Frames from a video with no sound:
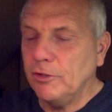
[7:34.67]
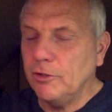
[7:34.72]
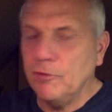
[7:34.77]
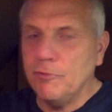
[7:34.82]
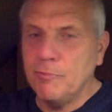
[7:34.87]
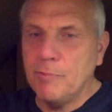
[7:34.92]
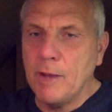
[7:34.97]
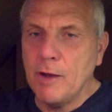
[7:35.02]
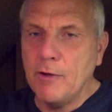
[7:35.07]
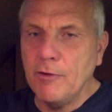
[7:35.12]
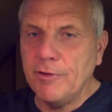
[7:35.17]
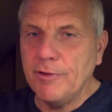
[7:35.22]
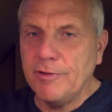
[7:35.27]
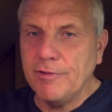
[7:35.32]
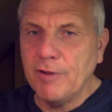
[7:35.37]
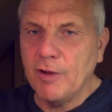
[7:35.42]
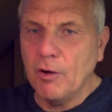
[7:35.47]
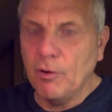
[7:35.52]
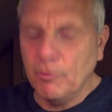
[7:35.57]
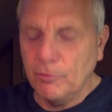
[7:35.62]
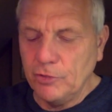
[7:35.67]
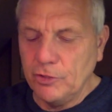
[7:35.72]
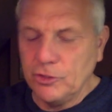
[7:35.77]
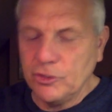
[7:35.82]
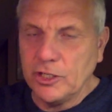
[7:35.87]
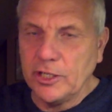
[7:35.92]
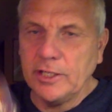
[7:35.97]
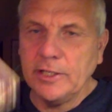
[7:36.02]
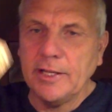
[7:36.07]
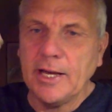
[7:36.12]
You've both evolved, you
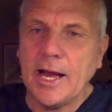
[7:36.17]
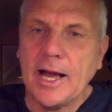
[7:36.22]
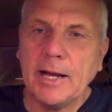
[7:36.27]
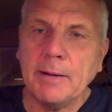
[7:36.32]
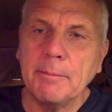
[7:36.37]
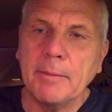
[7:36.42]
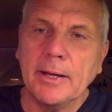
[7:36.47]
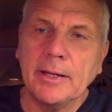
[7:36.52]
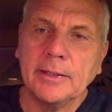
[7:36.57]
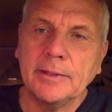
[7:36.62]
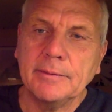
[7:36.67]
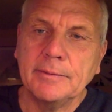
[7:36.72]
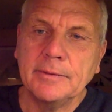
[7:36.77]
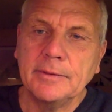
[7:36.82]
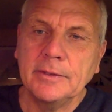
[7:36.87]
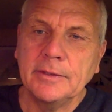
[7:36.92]
see, the Hangman.